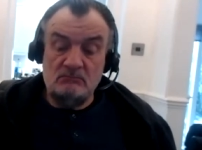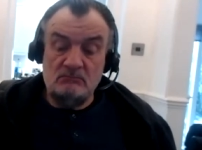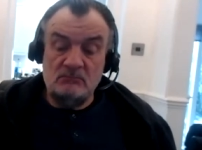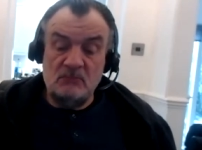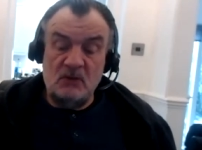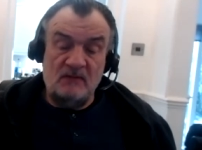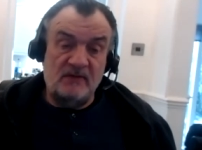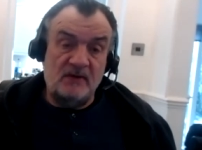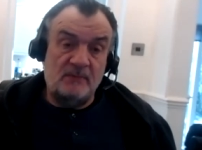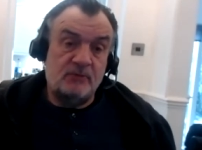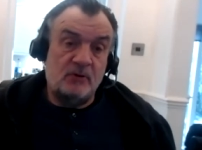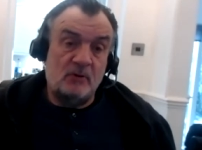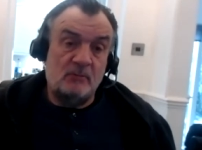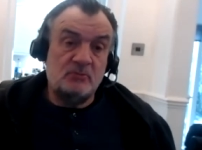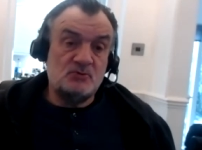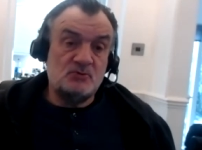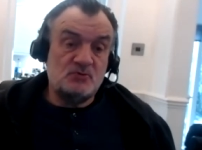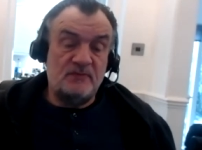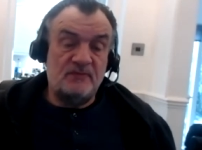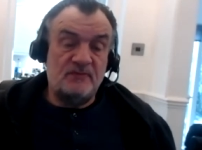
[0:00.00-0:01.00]
I've had
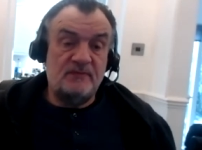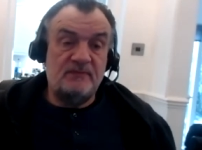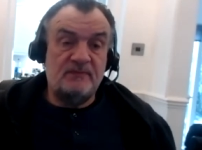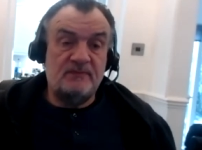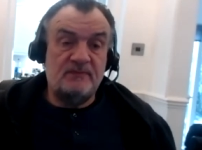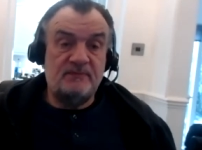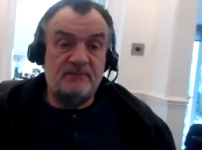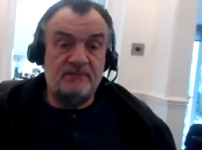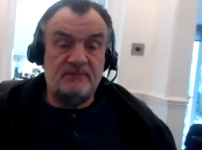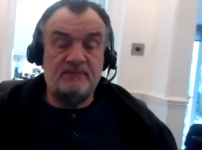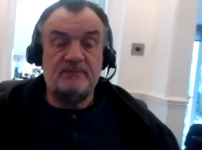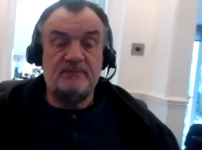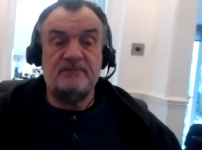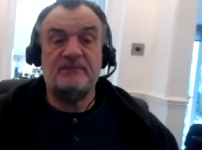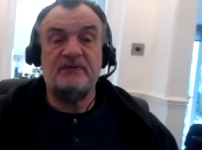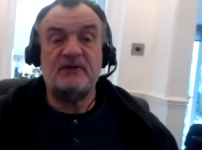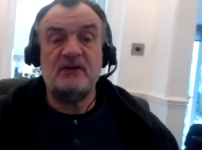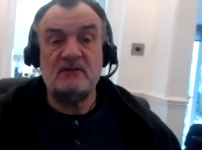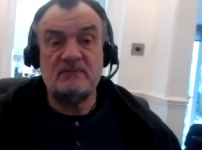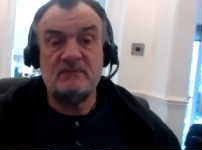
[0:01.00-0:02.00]
problems with
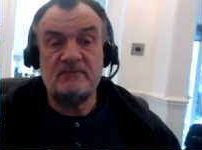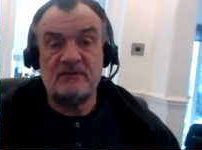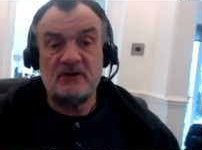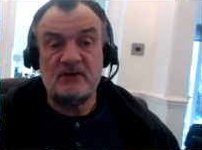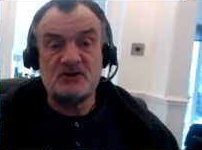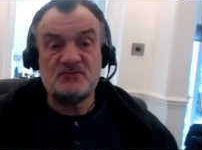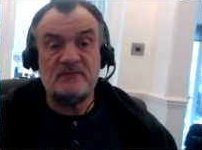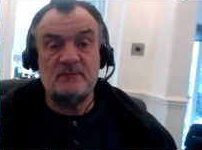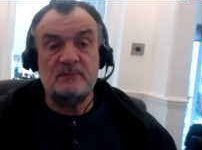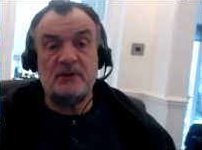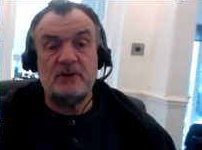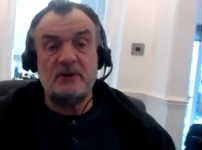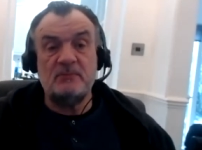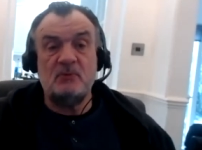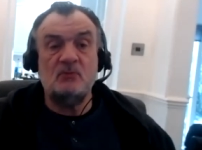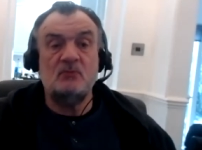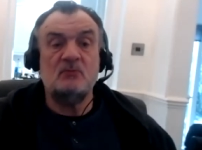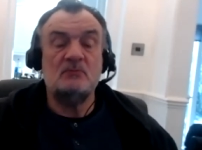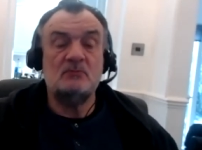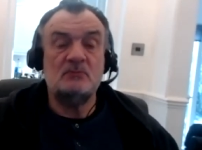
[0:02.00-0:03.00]
thing threats from
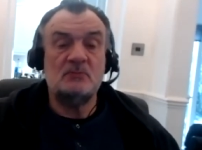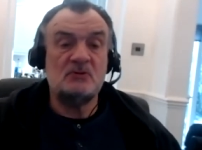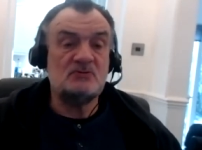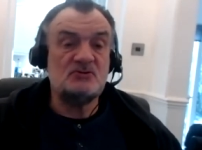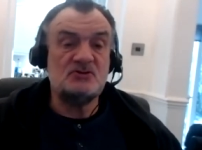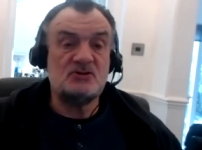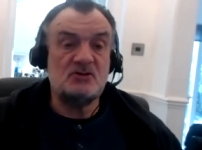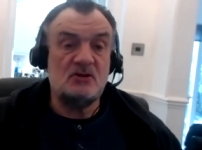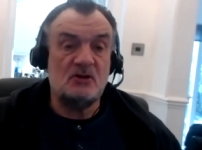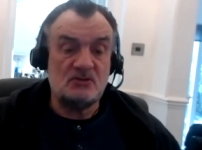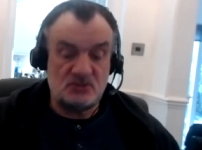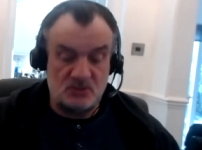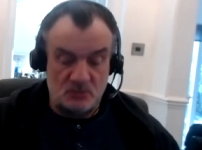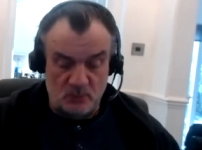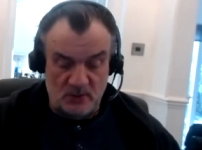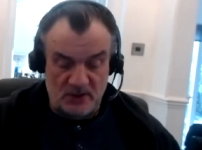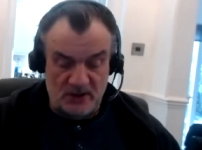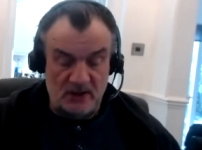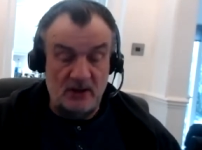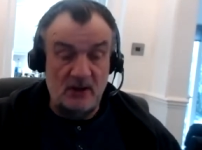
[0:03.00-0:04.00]
people. I just ask them
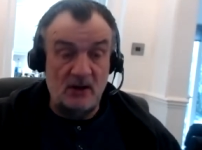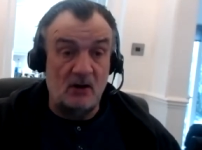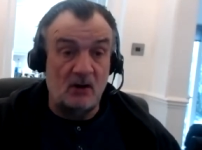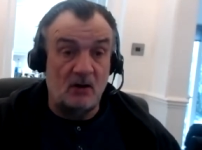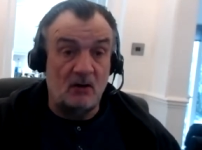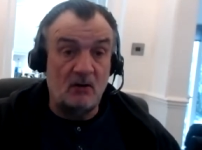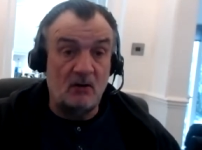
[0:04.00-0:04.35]
where they are.